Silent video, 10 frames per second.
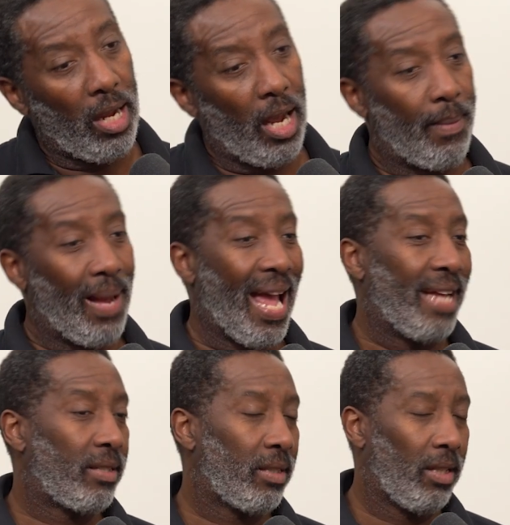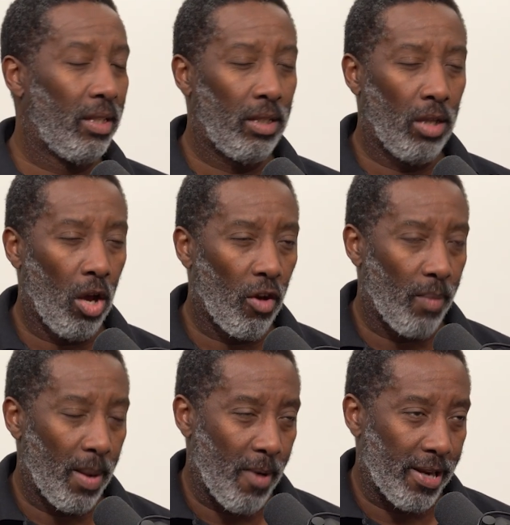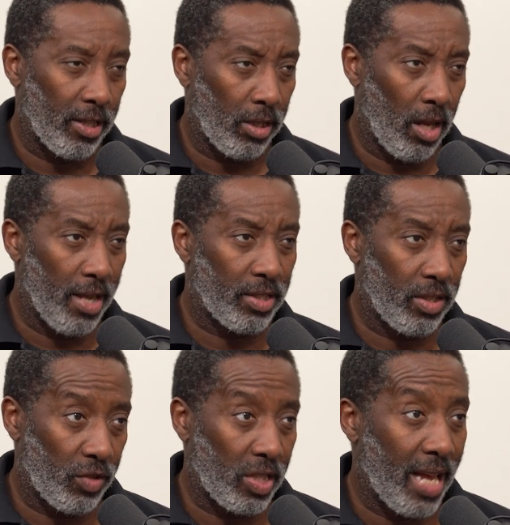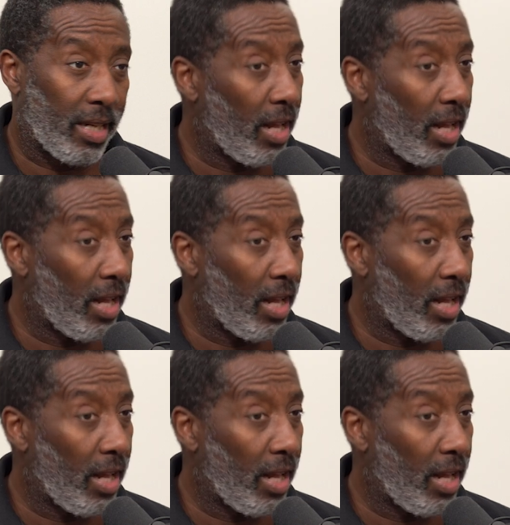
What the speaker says: And a lot of my pregnant clients have said,